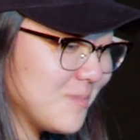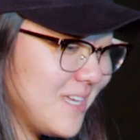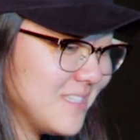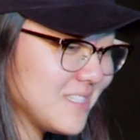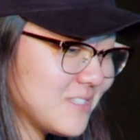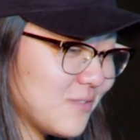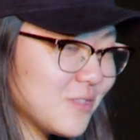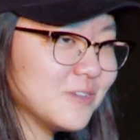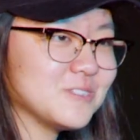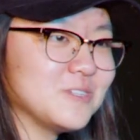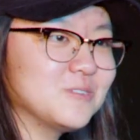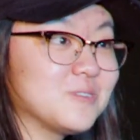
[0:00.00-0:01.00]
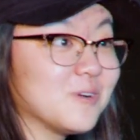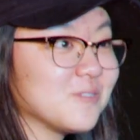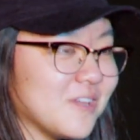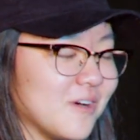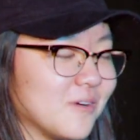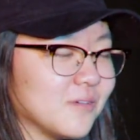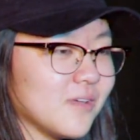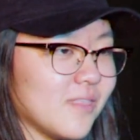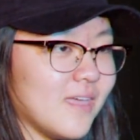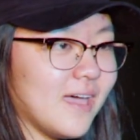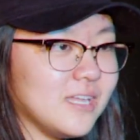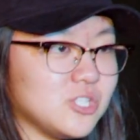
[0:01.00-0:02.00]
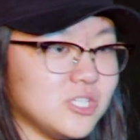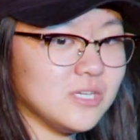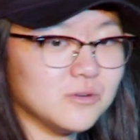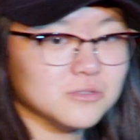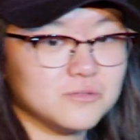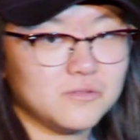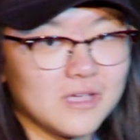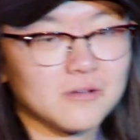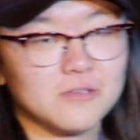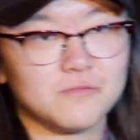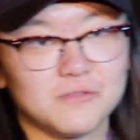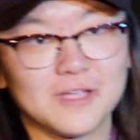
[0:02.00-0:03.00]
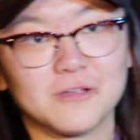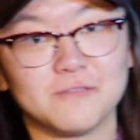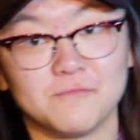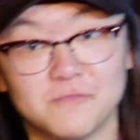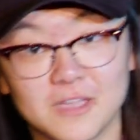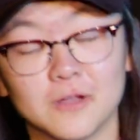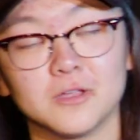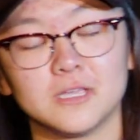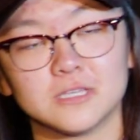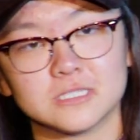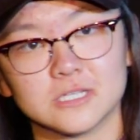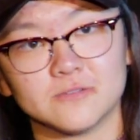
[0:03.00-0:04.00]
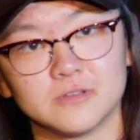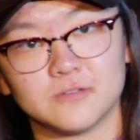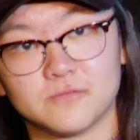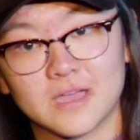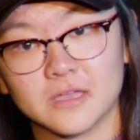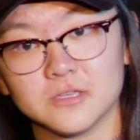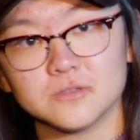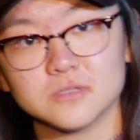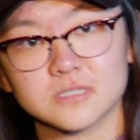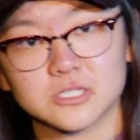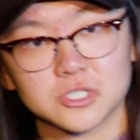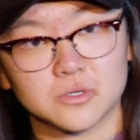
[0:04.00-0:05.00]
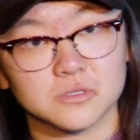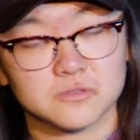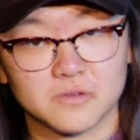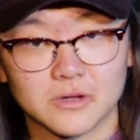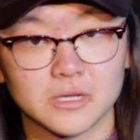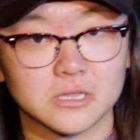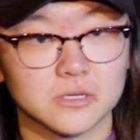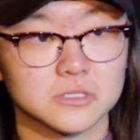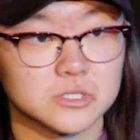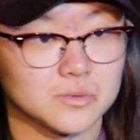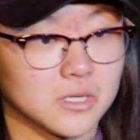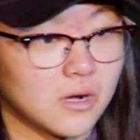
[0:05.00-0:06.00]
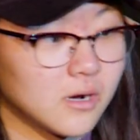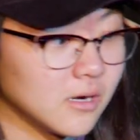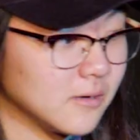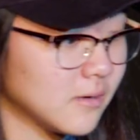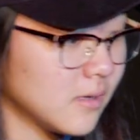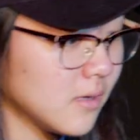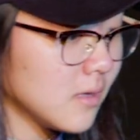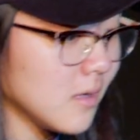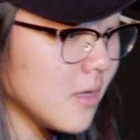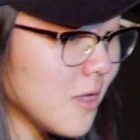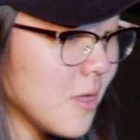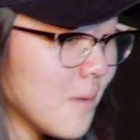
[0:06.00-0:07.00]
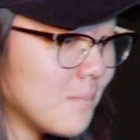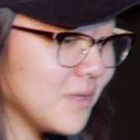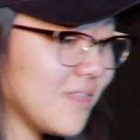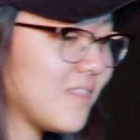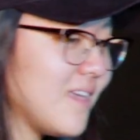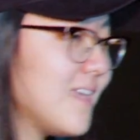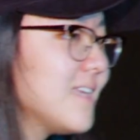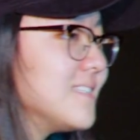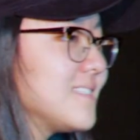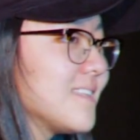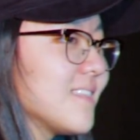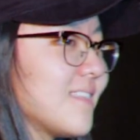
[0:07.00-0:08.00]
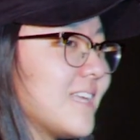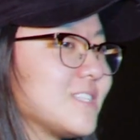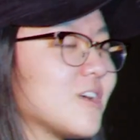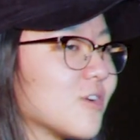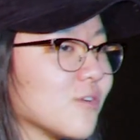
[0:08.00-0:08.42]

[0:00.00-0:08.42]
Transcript: means, for those of you who don't know, that she holds very, very, very conservative values that she holds very close to her heart. But the thing is, that's not